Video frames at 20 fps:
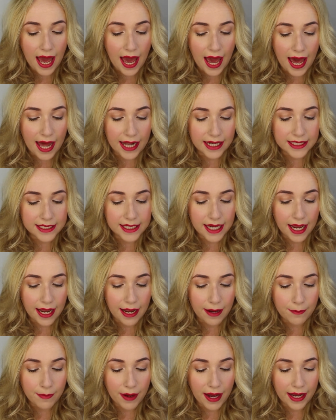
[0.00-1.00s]
and
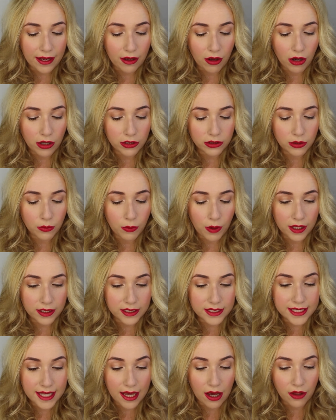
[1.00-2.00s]
I got the
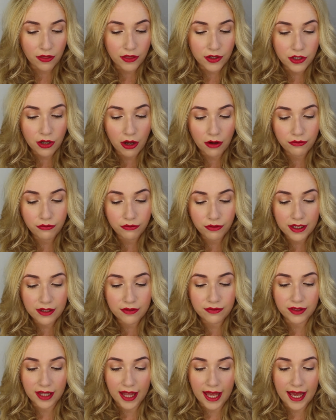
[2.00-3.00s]
ones that are the not free
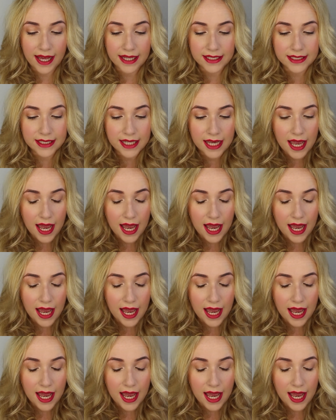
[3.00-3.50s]
flares,